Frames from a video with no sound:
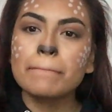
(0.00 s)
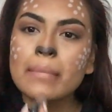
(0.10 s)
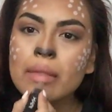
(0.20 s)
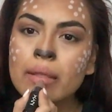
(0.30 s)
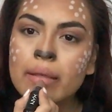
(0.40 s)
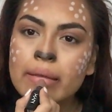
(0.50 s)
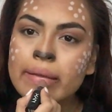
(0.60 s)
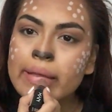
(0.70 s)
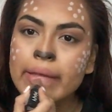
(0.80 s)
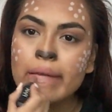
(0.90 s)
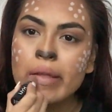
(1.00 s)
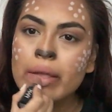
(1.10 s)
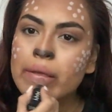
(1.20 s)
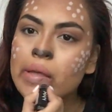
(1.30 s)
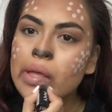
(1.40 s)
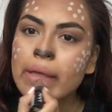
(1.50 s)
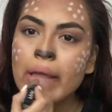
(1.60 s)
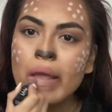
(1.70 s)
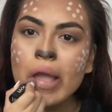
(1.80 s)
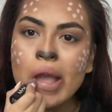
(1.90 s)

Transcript: No one is speaking in this clip.